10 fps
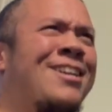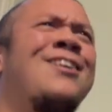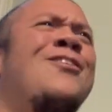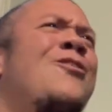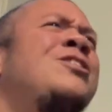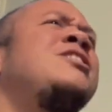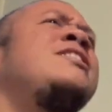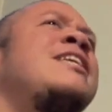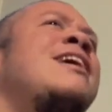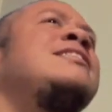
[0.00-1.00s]
or just
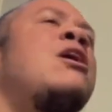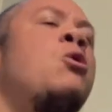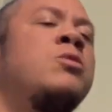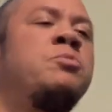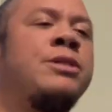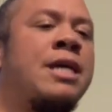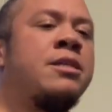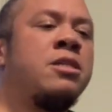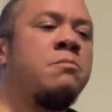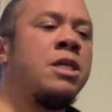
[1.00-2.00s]
like that's how it was
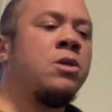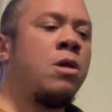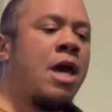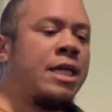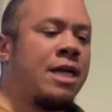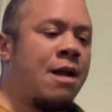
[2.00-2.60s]
presented to me. So a lot of times